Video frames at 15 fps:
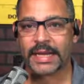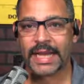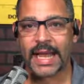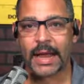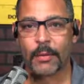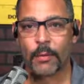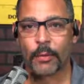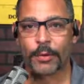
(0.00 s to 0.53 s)

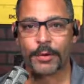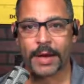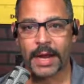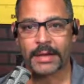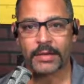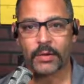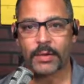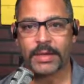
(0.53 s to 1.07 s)
yeah, we're
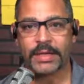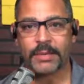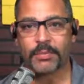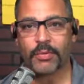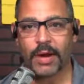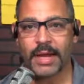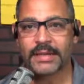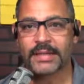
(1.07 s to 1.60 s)
not going to
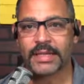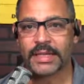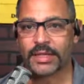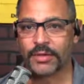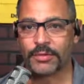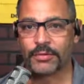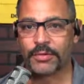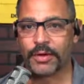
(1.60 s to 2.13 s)

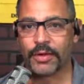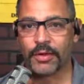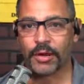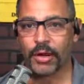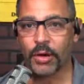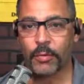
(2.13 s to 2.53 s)
prosecute the law.